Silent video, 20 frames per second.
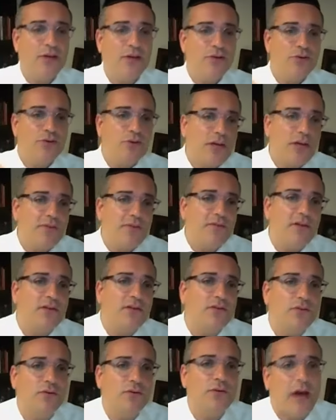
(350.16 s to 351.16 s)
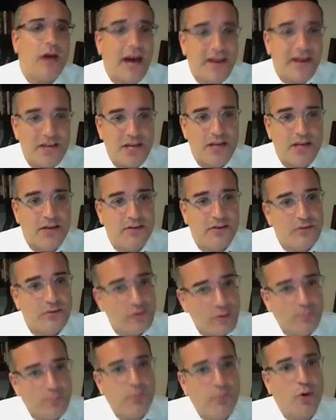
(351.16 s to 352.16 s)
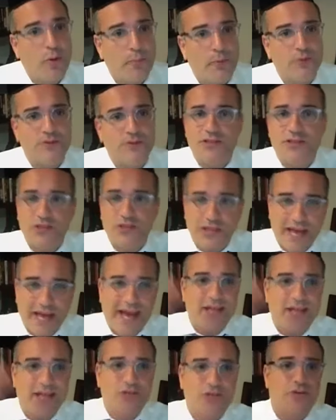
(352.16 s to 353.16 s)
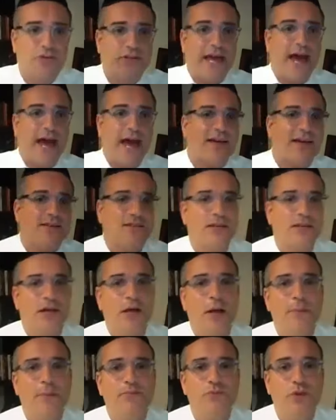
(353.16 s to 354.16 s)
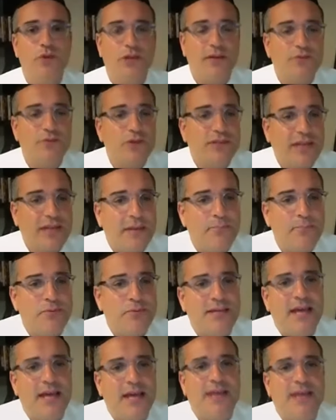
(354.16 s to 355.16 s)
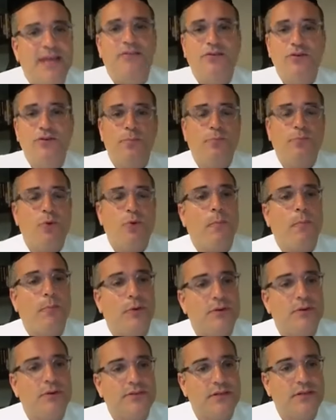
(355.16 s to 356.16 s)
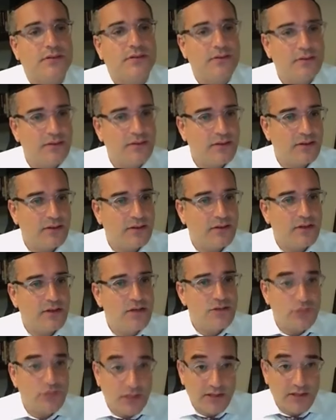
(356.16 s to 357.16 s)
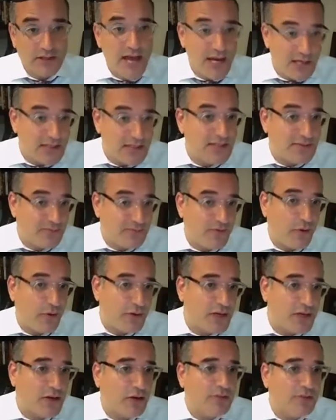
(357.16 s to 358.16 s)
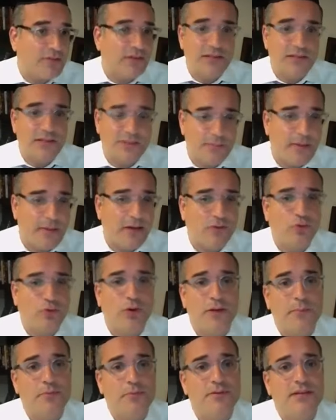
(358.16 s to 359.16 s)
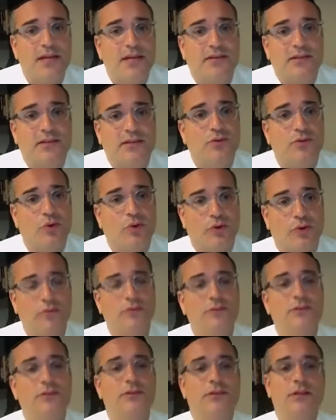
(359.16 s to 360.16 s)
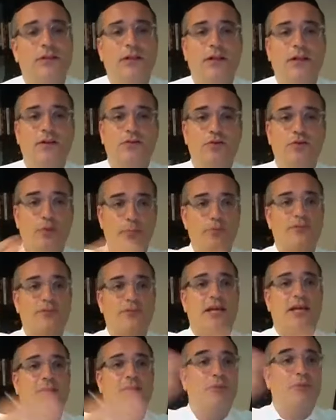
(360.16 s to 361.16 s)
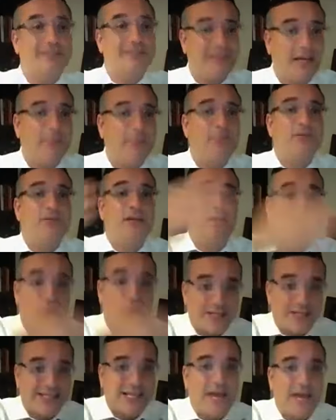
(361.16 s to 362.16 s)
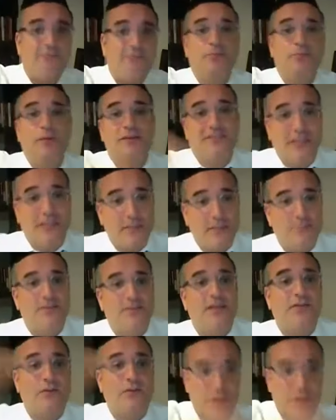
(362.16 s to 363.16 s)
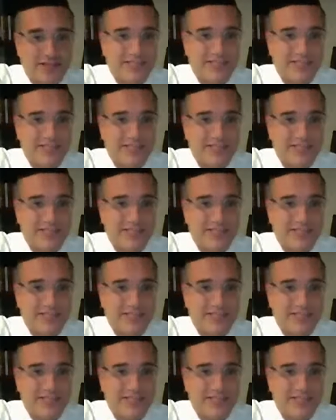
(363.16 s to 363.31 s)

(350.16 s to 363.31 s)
you give it to the ani, to the poor person. It's an extra tax. You give the 10% to the poor person. So at the end, it's very costly. It's about 20% in total. 2% plus 10% of what's left plus 10% of what's